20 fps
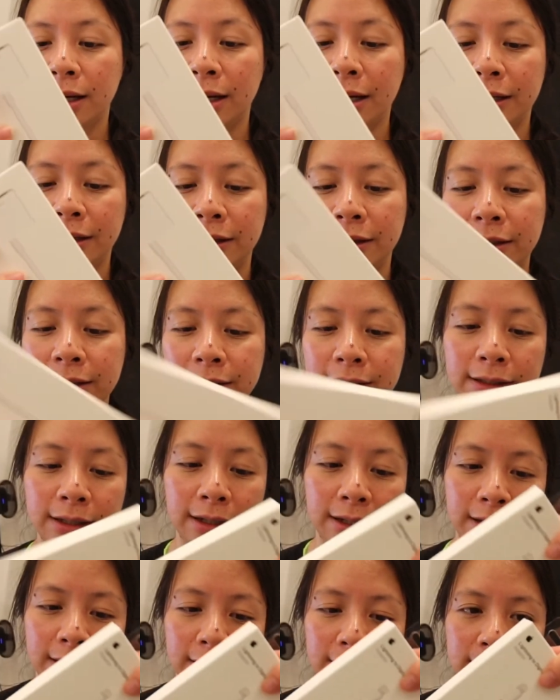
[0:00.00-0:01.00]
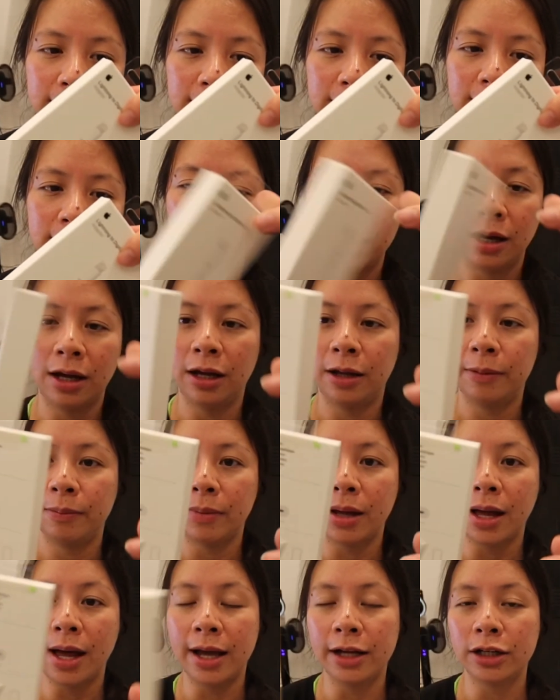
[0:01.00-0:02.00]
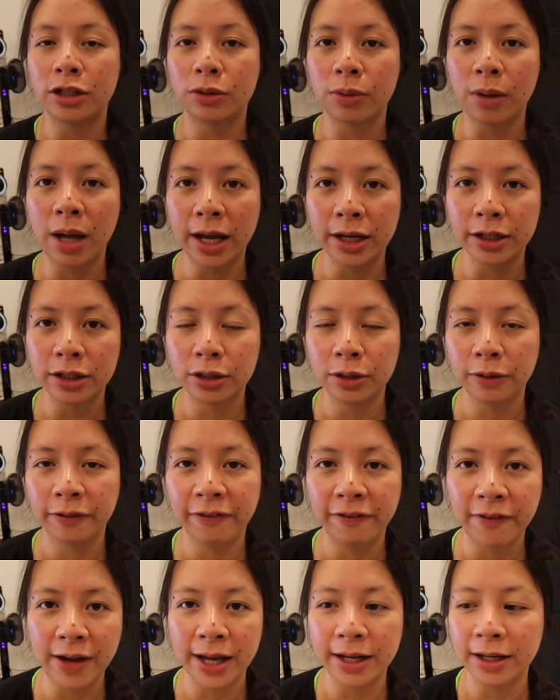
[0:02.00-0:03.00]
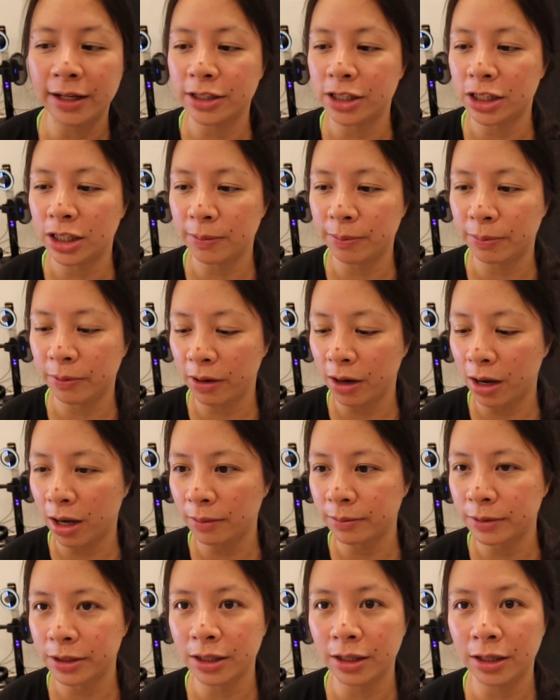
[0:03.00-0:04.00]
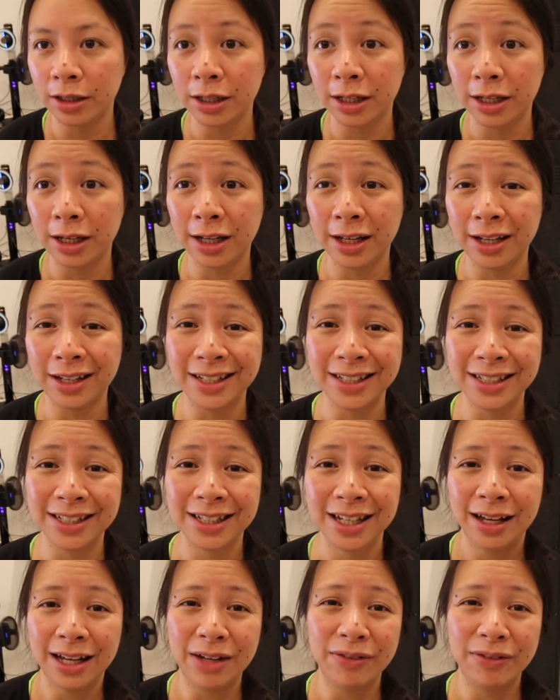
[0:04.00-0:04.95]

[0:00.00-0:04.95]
And this is, I tried to find a cheaper option because